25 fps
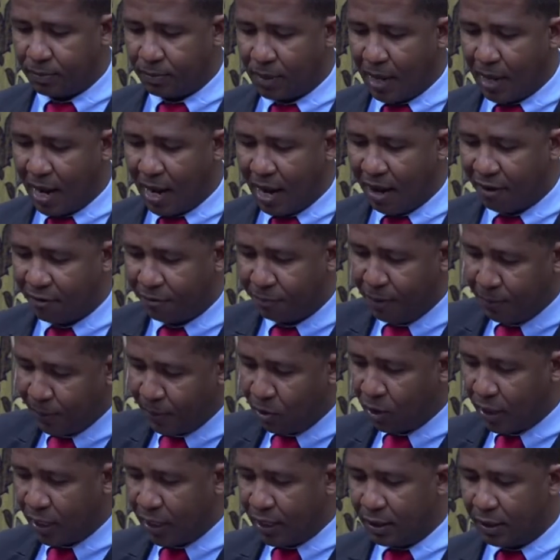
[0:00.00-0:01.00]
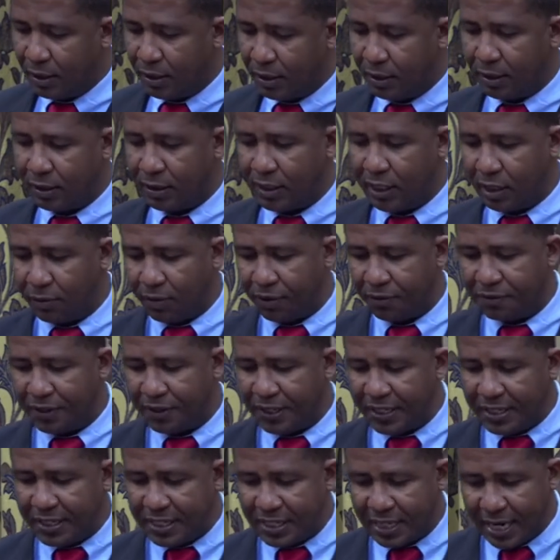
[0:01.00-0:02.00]
have people who can deal with
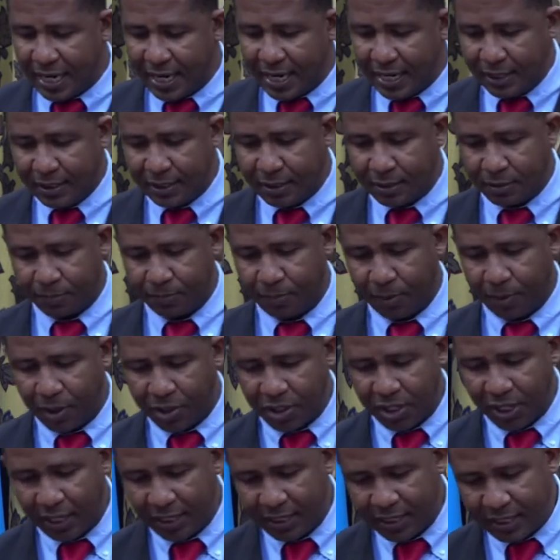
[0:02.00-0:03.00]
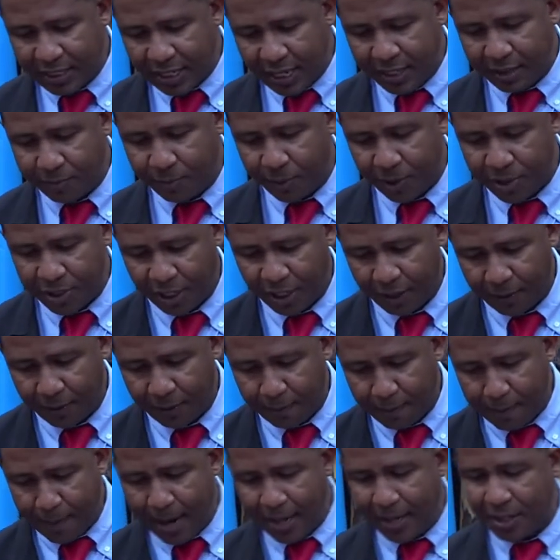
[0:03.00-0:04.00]
designs, project design, project
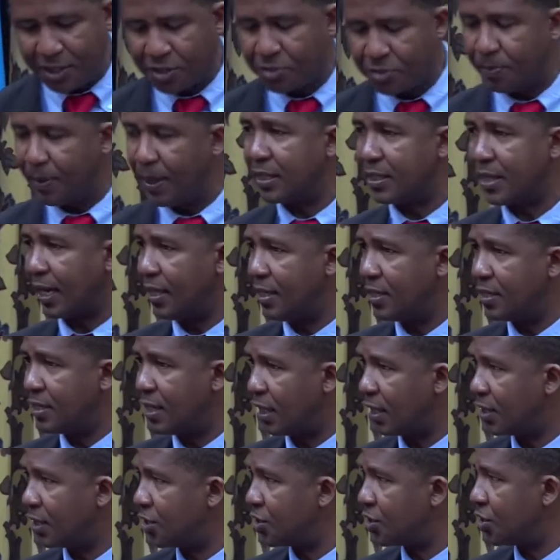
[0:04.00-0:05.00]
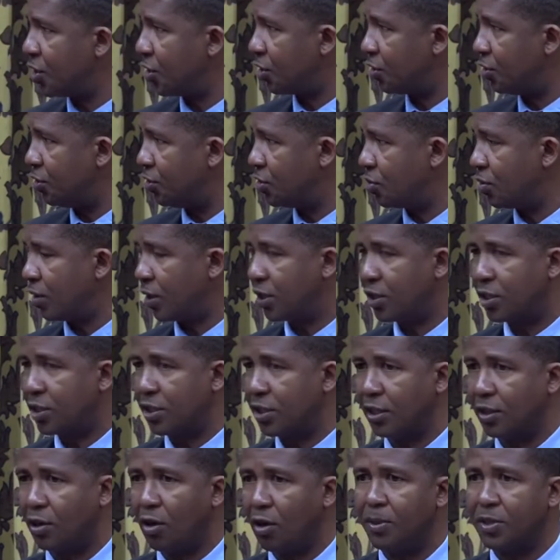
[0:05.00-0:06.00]
management, architecture, construction,
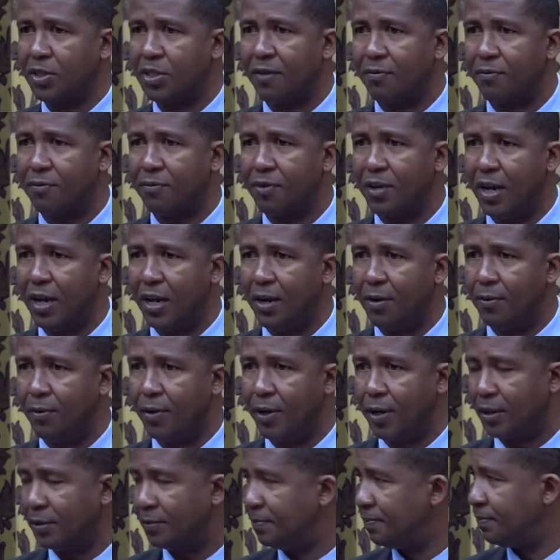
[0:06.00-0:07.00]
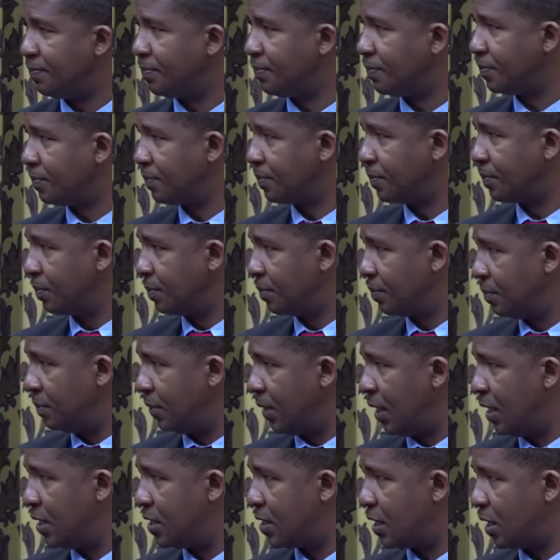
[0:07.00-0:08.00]
almost every area
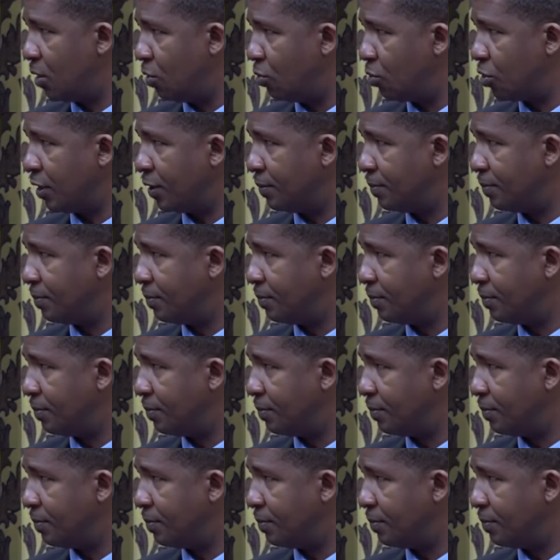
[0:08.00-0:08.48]
in St. Lucia.